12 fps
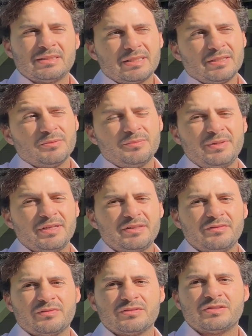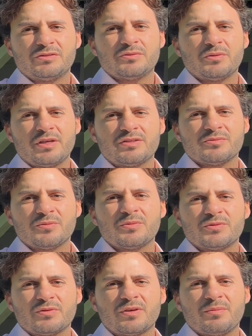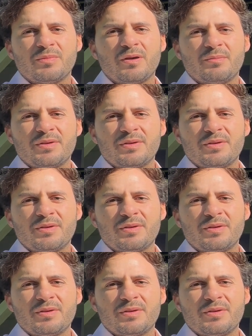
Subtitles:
it would be a different situation. We were talking about